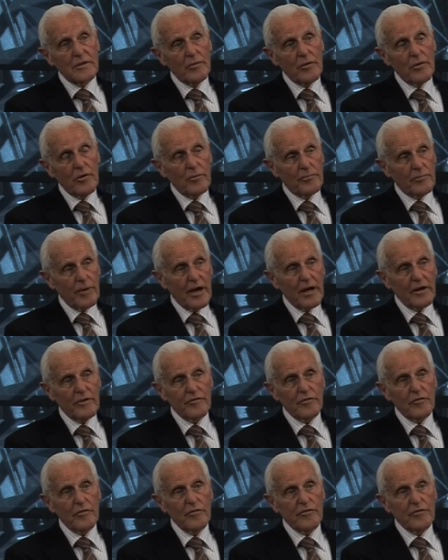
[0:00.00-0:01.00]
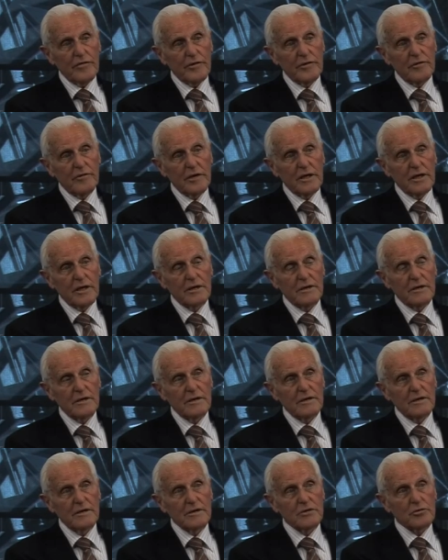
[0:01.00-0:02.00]
were on Bougainville for uh,
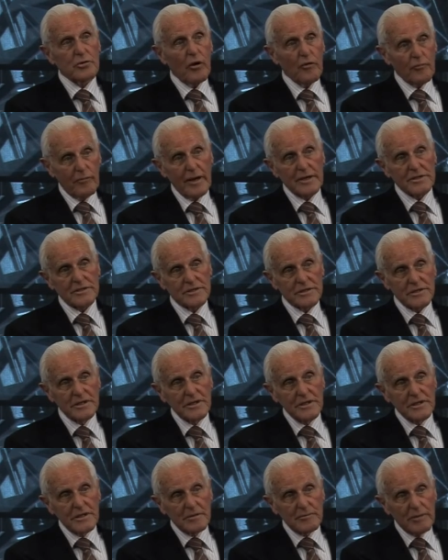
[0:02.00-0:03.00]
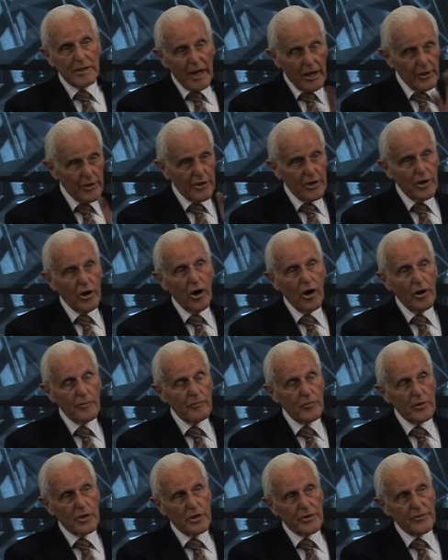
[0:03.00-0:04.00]
12 months. But only
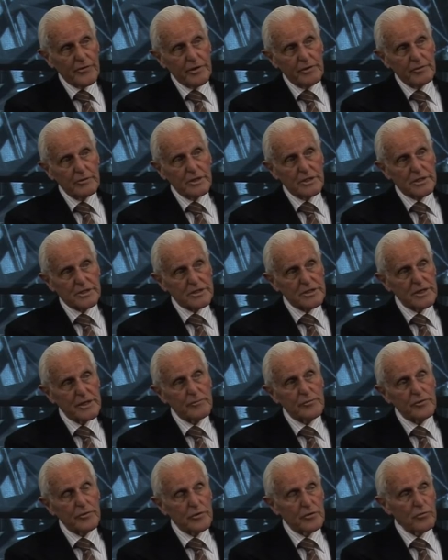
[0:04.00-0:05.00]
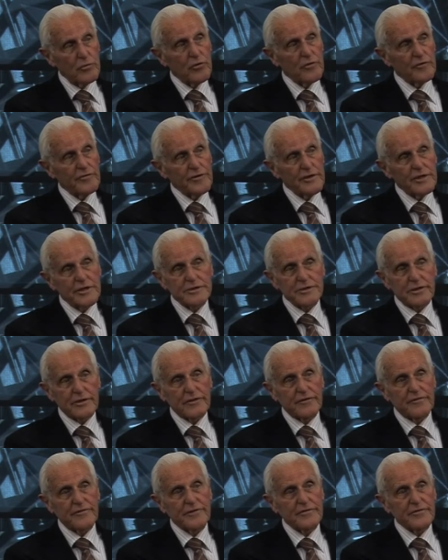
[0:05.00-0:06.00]
nine, we got there into December and the war finished on
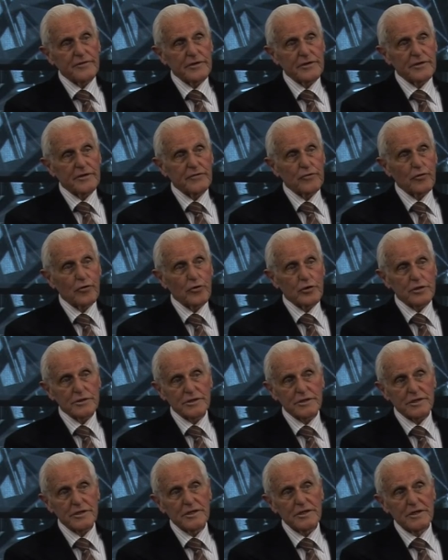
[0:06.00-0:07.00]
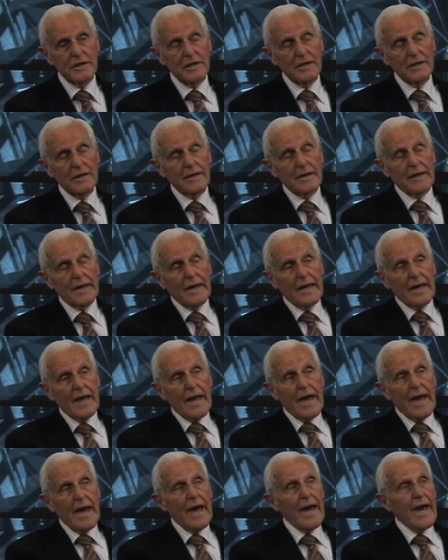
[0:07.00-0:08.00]
the 15th of August.
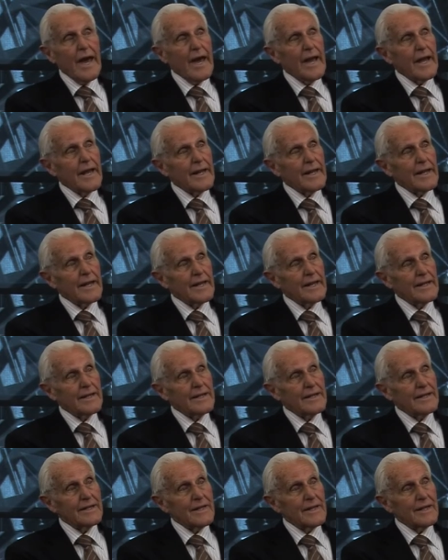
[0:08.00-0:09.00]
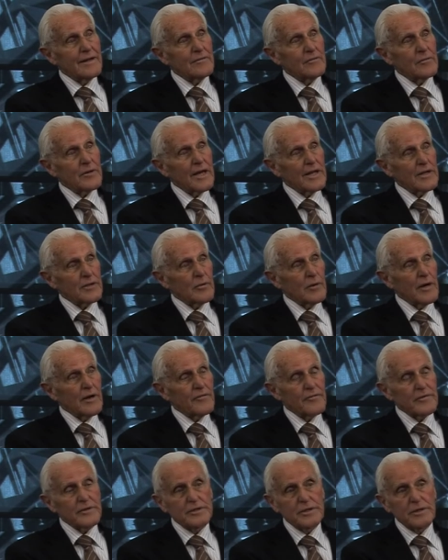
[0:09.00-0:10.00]
And then we had to wait
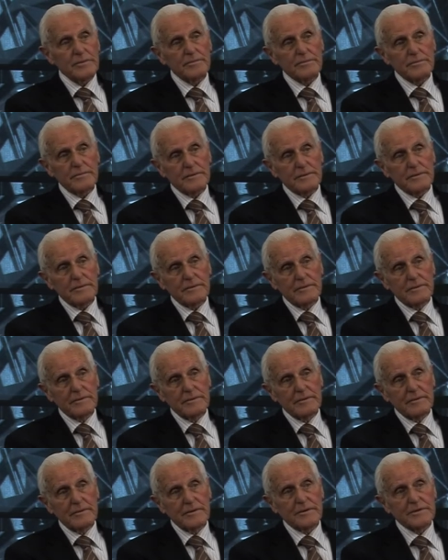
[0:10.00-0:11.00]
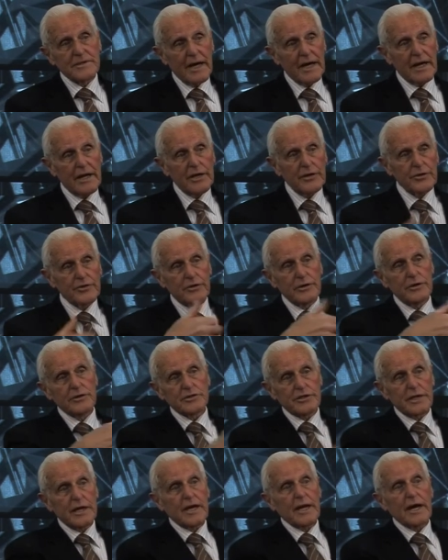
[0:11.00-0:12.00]
for a ship, take it in
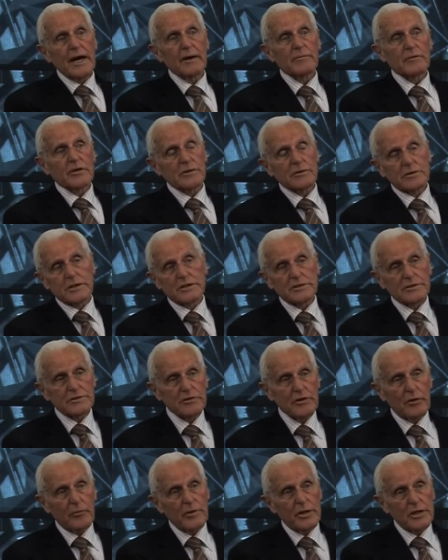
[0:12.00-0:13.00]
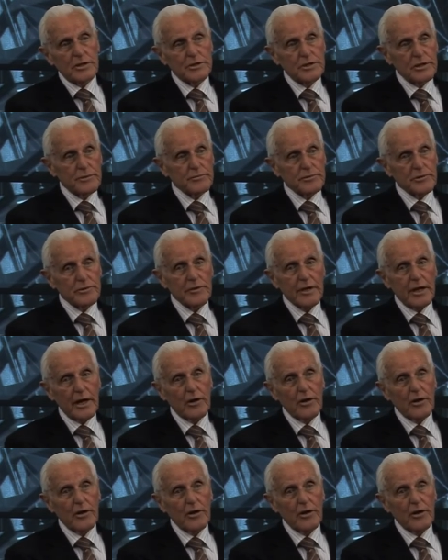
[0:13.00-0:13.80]
turns to get home, but because there's not many ships around, a